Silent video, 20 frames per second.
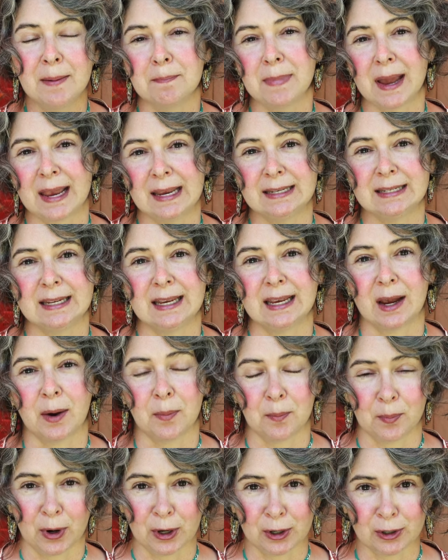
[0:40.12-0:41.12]
Painting
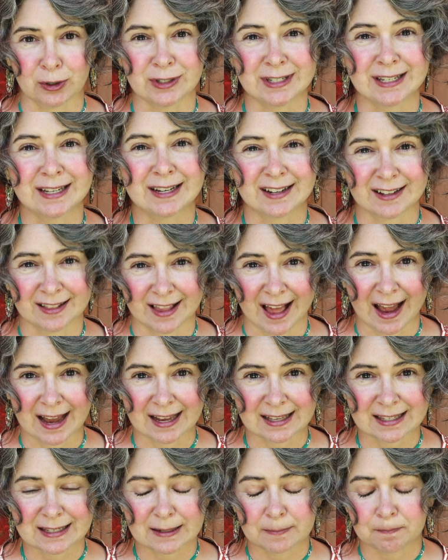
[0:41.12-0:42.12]
Birds
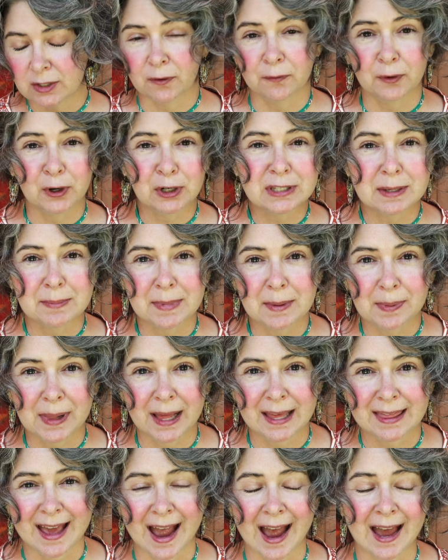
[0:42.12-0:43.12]
class. So first let me
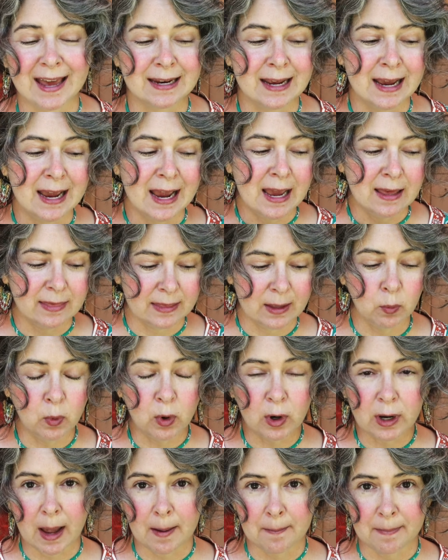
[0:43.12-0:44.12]
play that, then
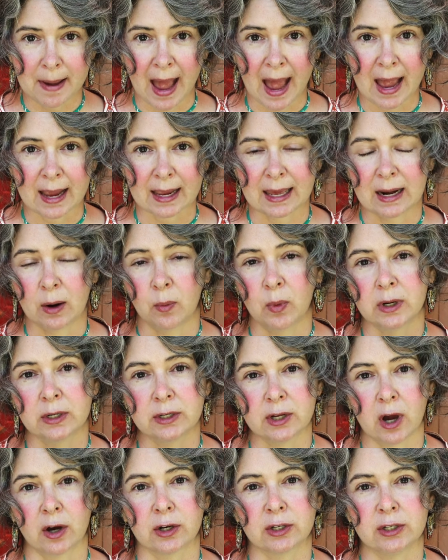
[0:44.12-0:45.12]
we'll come back and I want to
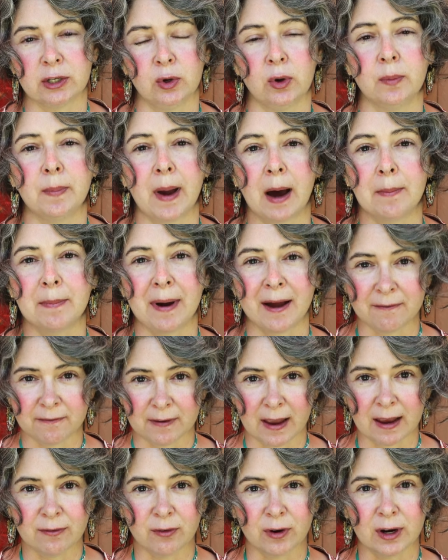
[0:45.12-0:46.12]
talk to you about my
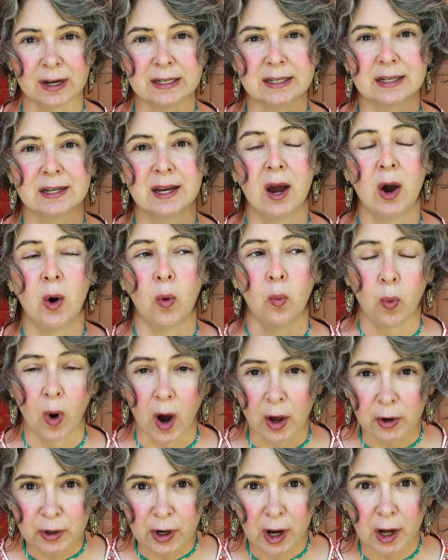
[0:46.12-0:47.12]
favorite
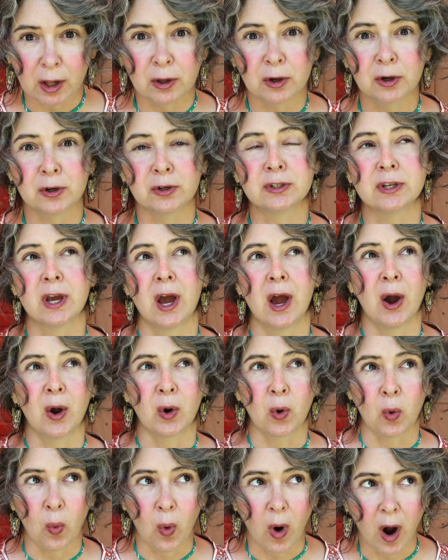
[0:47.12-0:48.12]
watercolors,
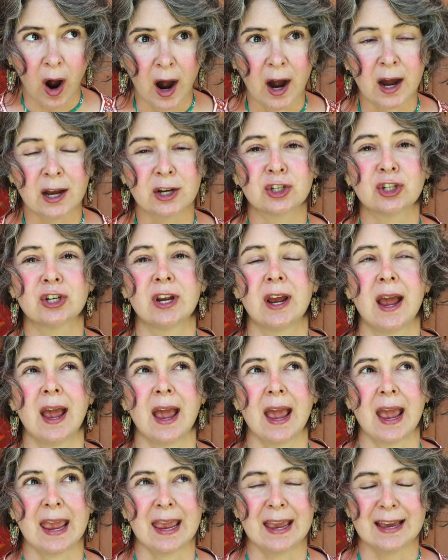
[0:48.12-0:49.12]
gouache,
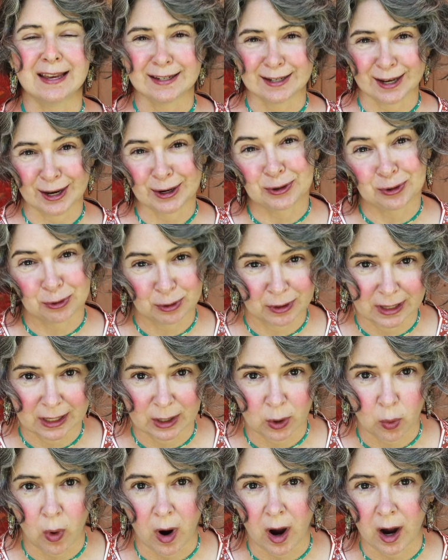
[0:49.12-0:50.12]
and
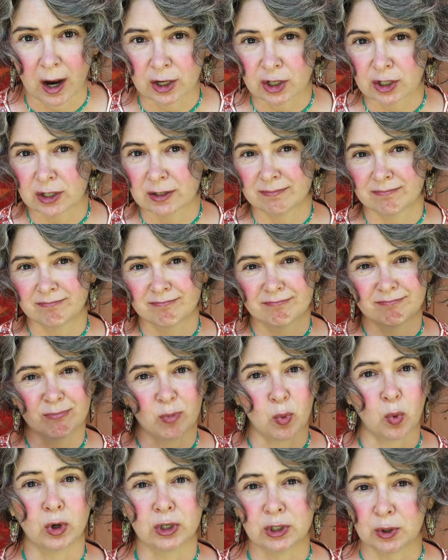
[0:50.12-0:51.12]
acrylic wash.
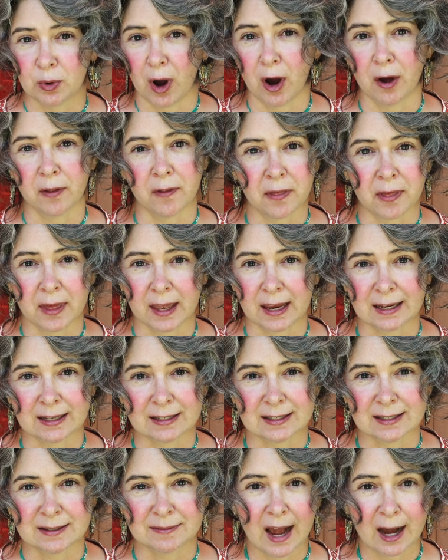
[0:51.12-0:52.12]
We'll do all the
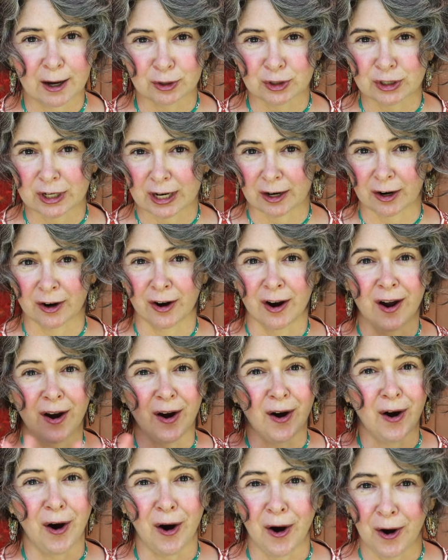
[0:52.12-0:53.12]
things. I'll share
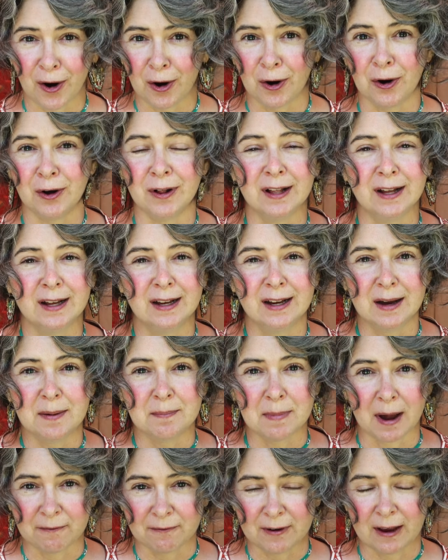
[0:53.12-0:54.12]
all
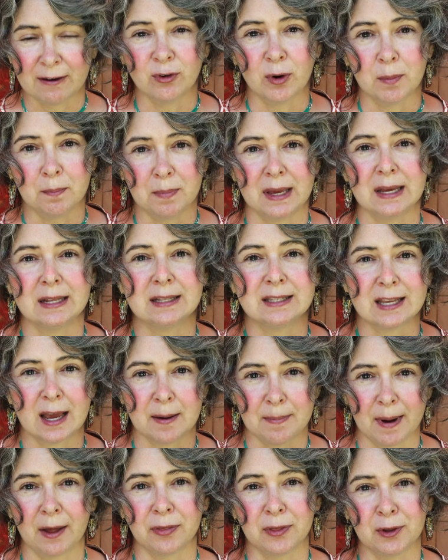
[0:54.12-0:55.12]
my favorite bits
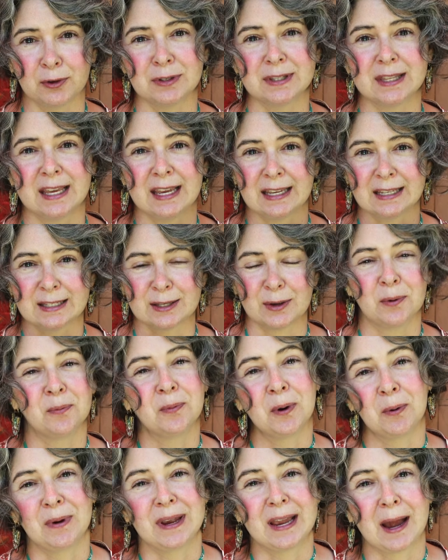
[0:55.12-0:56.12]
about those things
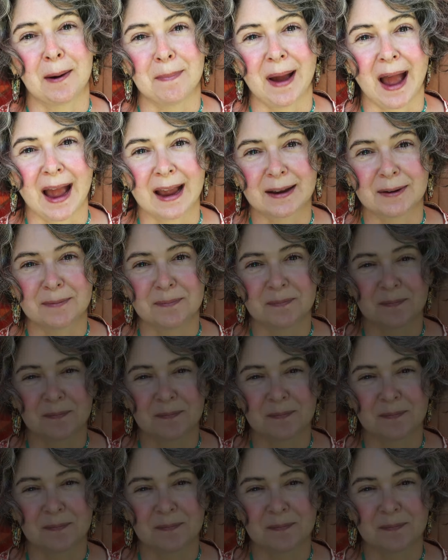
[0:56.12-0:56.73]
when we come back.